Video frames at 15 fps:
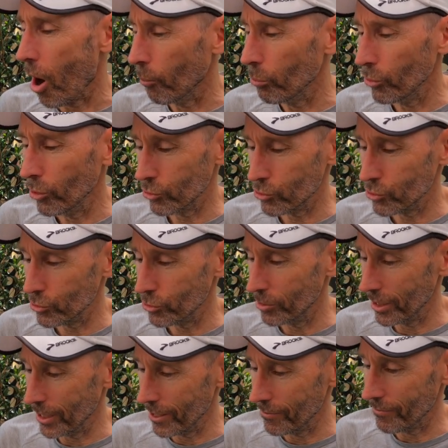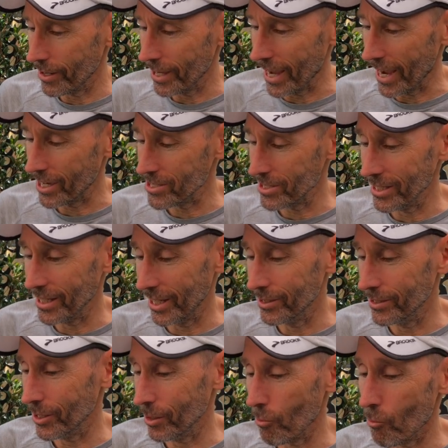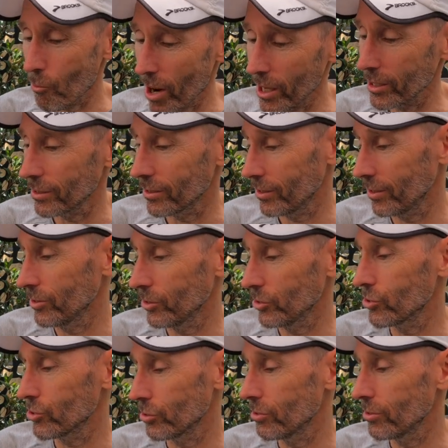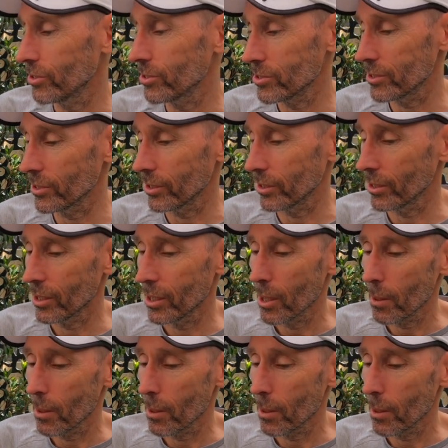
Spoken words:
I'm not sure if I actually ended up running in this shoe this year,